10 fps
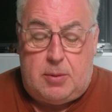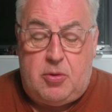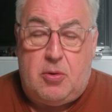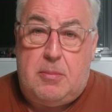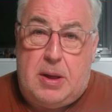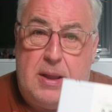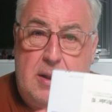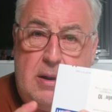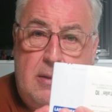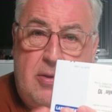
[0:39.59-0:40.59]
I was on
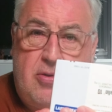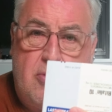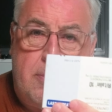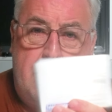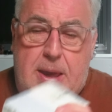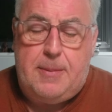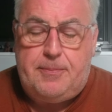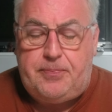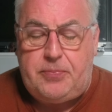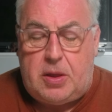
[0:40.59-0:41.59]
my last
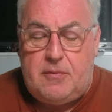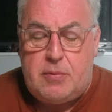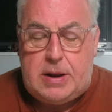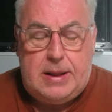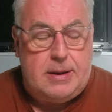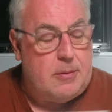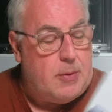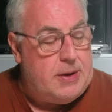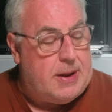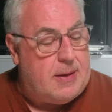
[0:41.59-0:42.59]
repeat of Ritalin. I
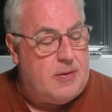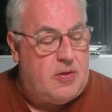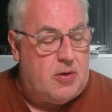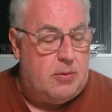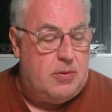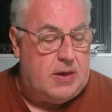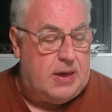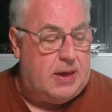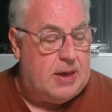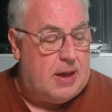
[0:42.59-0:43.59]
went down to
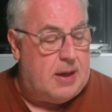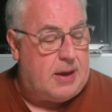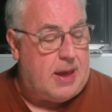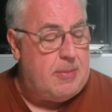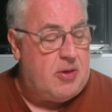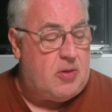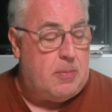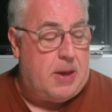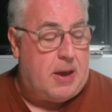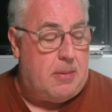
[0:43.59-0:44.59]
the chemist to pick